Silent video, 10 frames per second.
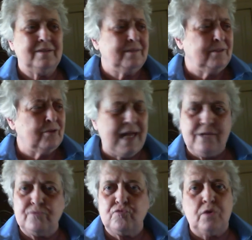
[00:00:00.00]
You
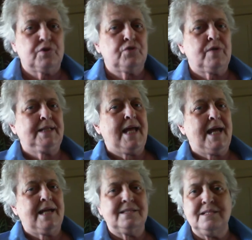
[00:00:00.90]
can't draw straight
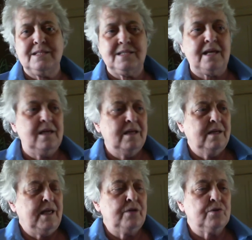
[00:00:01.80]
lines and say,
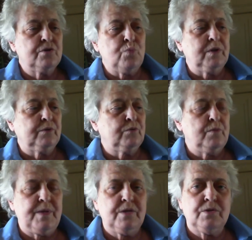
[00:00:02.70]
here's one group,
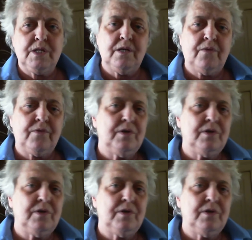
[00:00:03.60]
here's the other,